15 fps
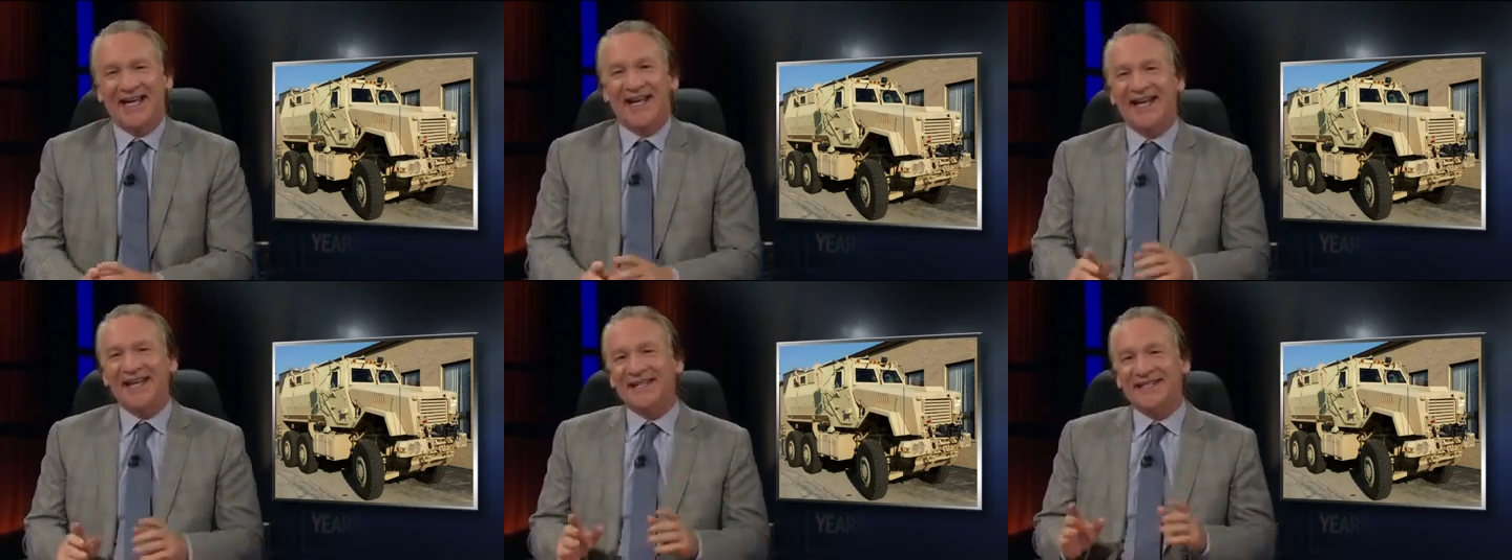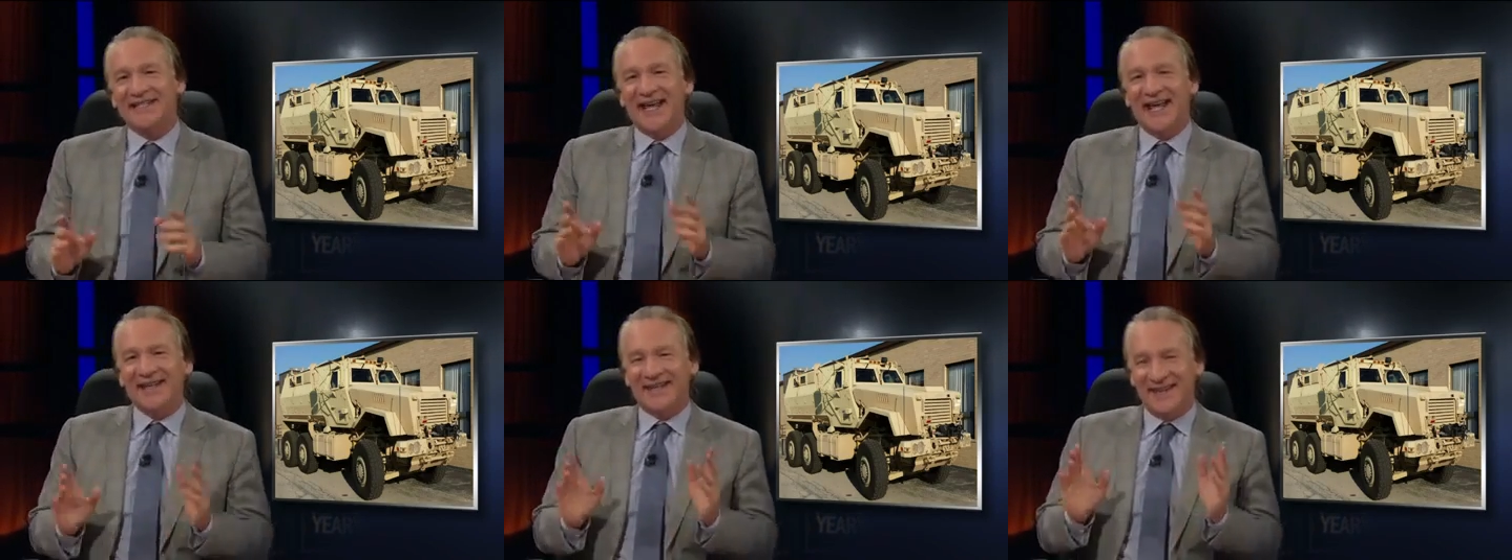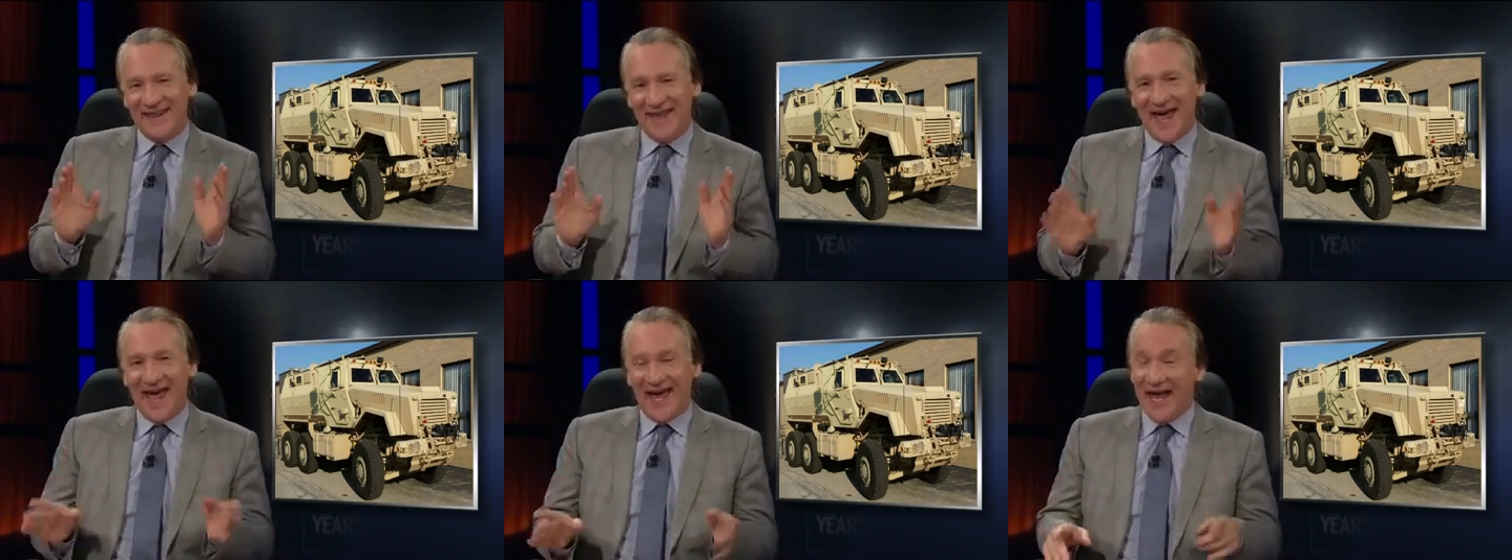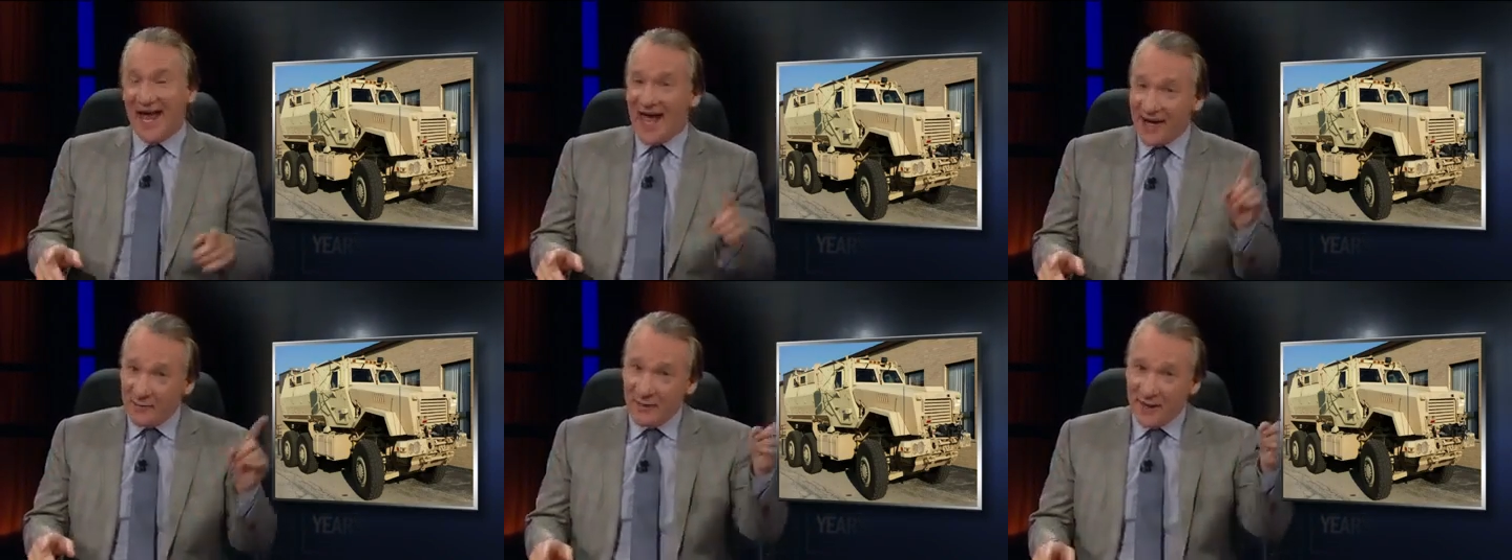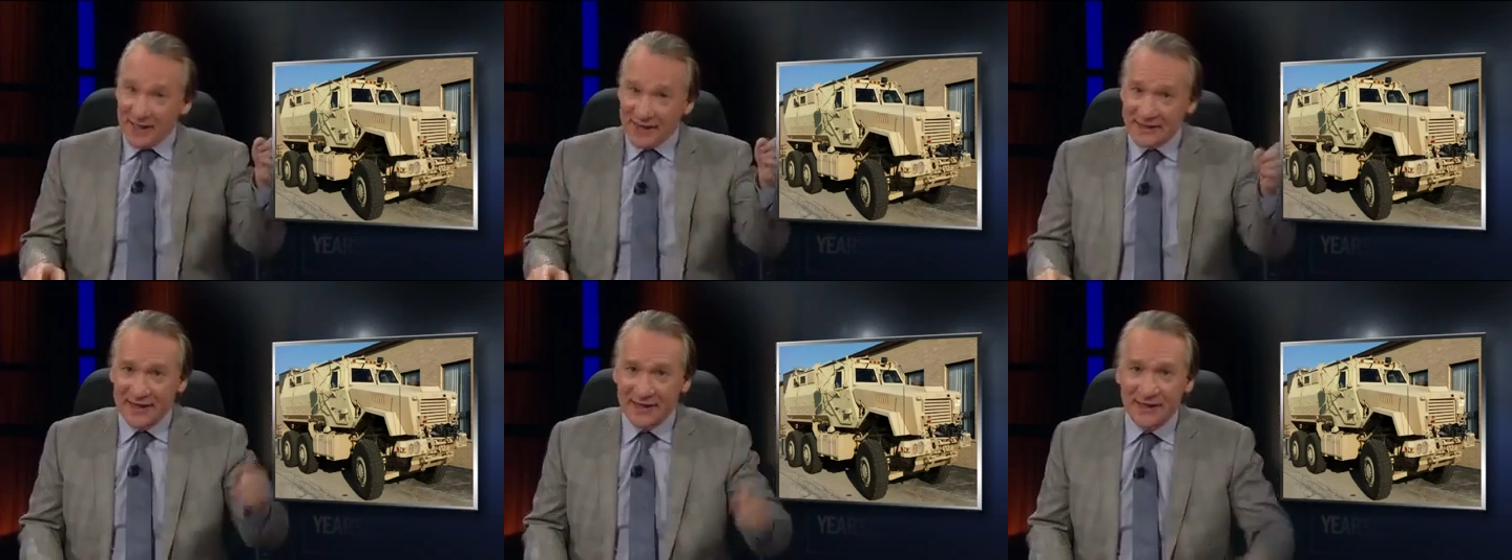is that they, and
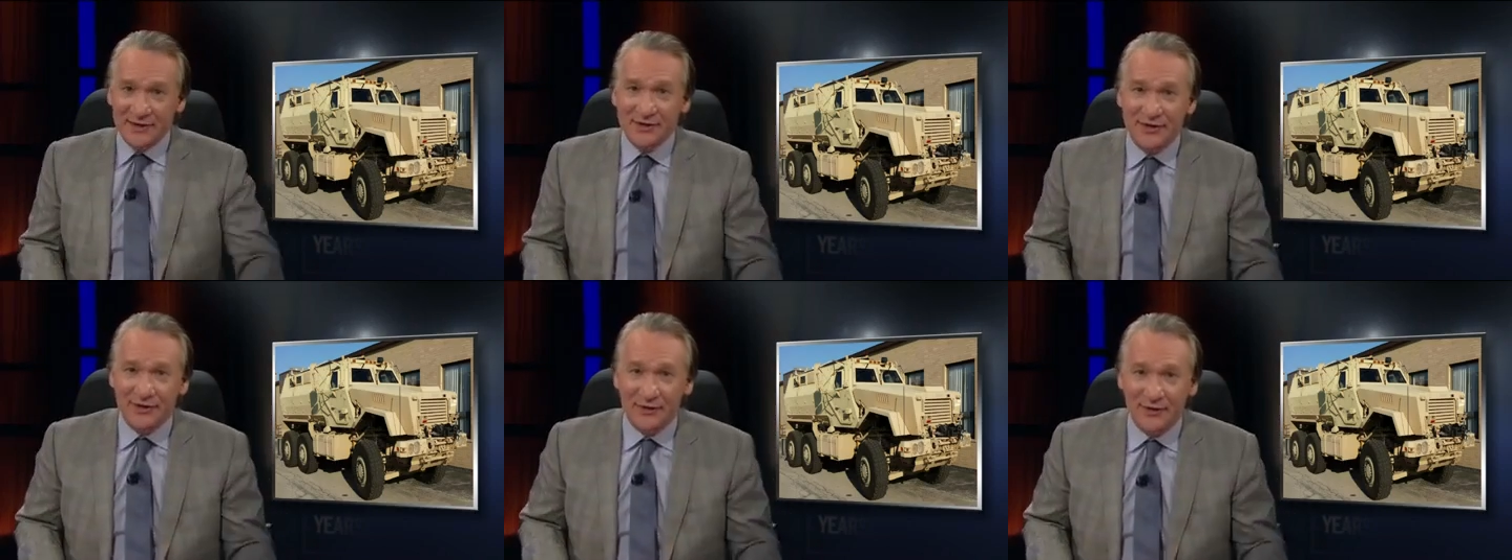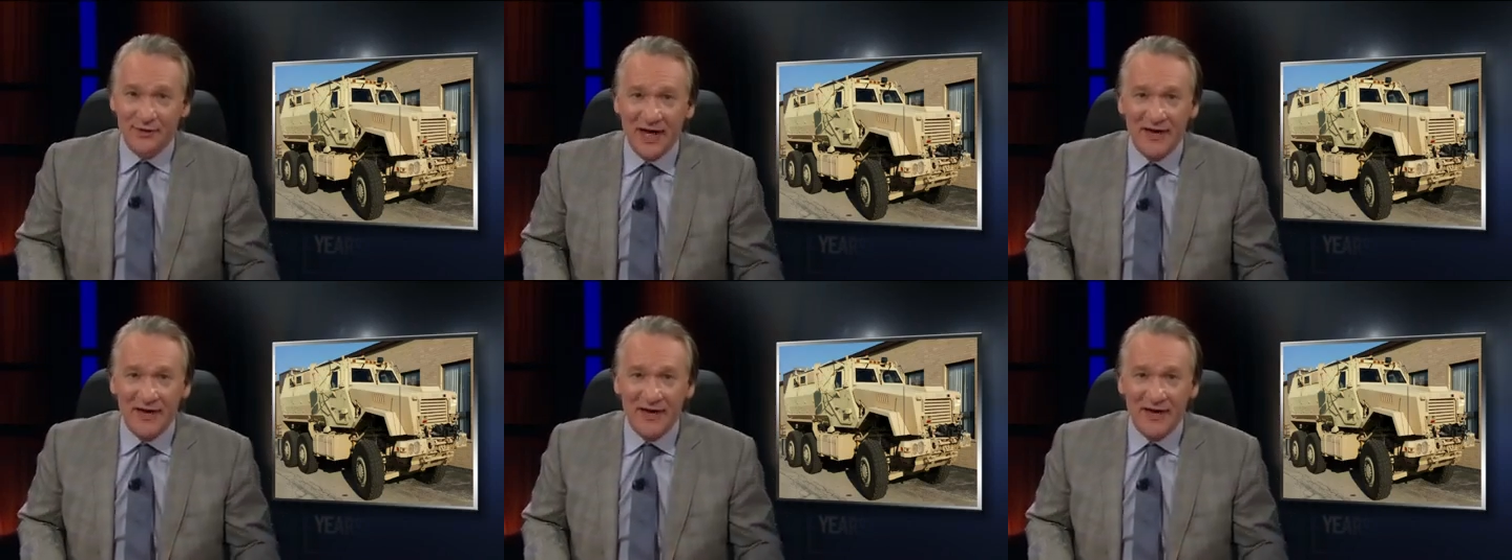big cities too,